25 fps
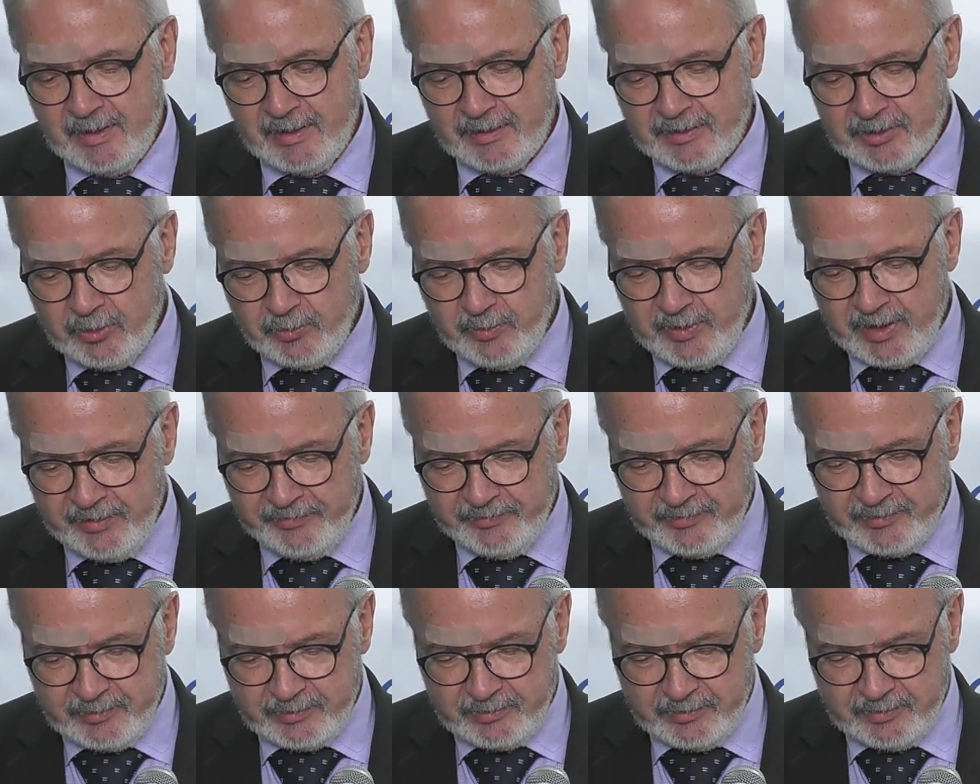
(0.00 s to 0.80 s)
So we
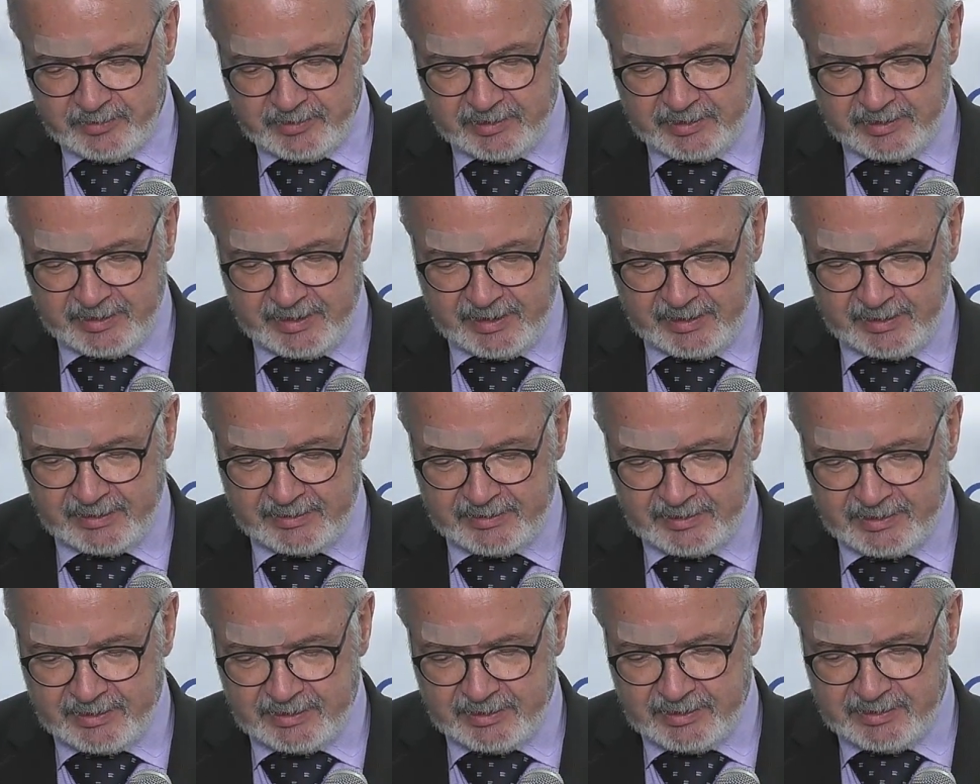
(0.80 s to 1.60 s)
have to take
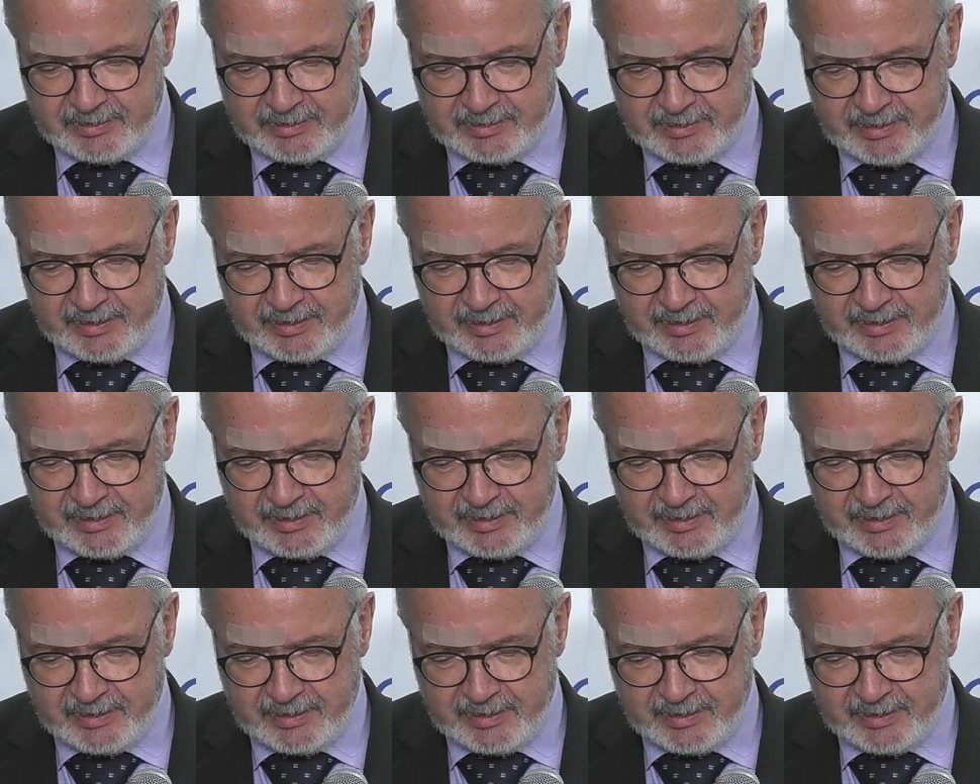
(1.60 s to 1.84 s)
it serious.